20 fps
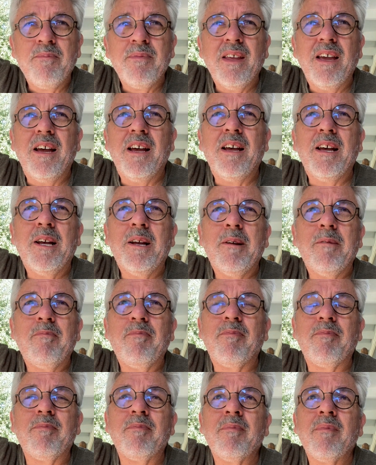
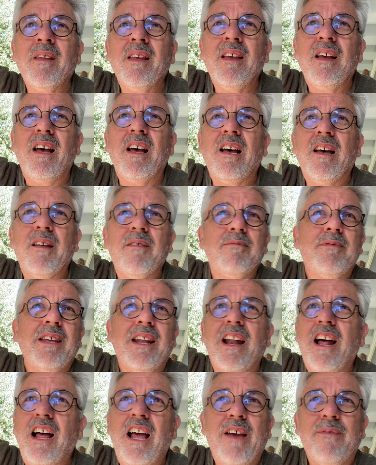then
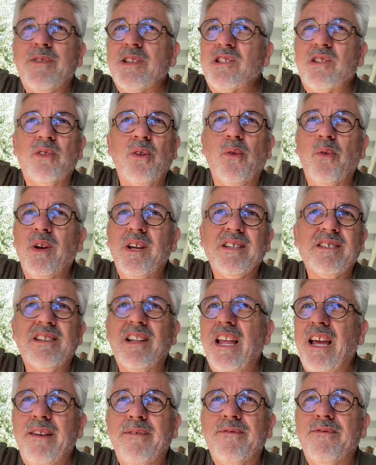I'll have this glorious
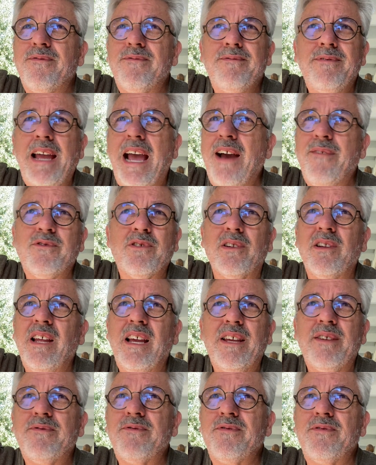life,
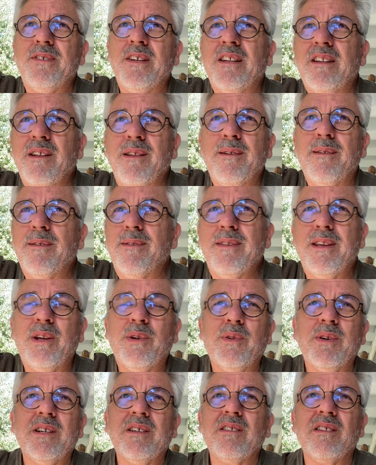afterlife, in an
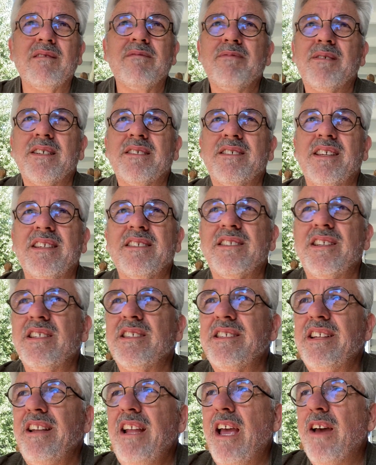ethereal
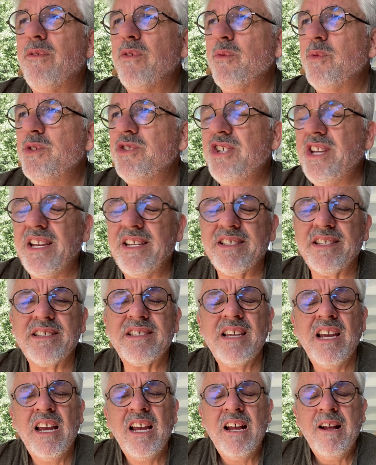existence in heaven with
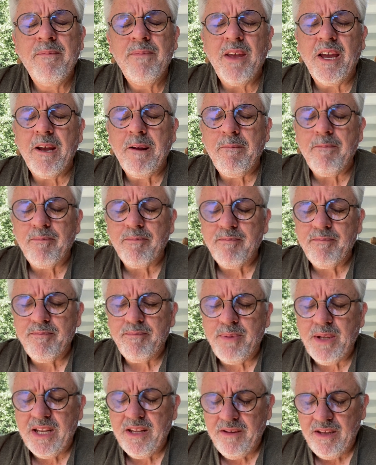Jesus.
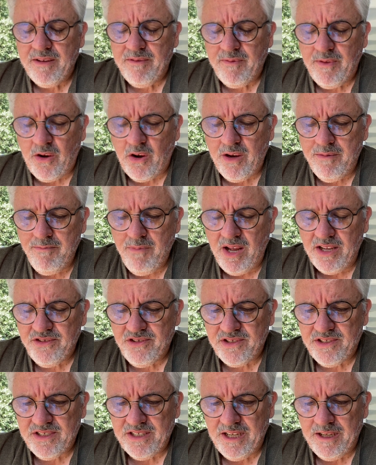But it very
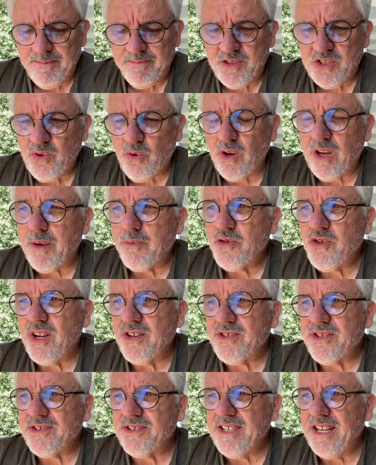much, storing up
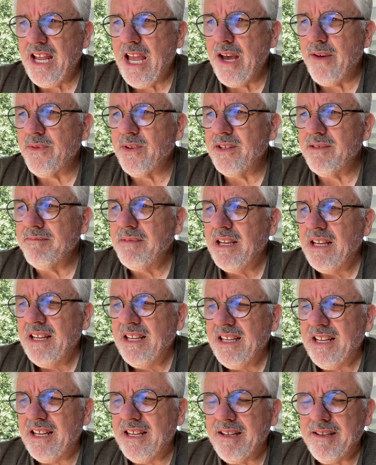treasures in heaven,
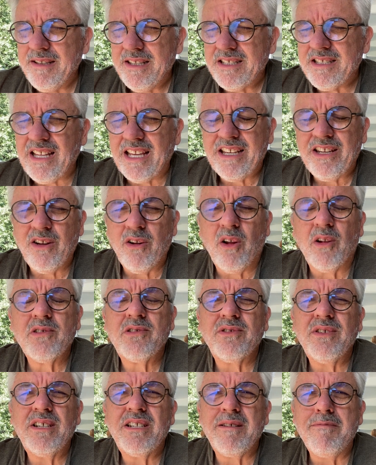is like an
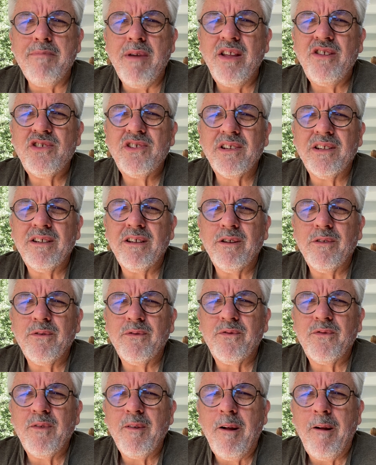alternate dimension
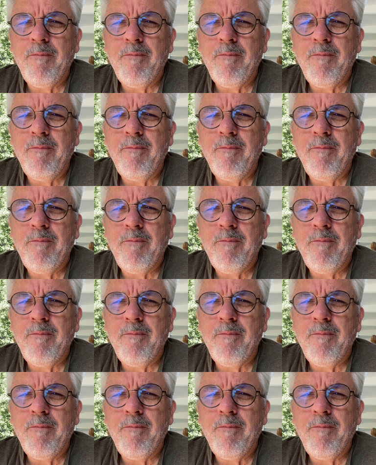of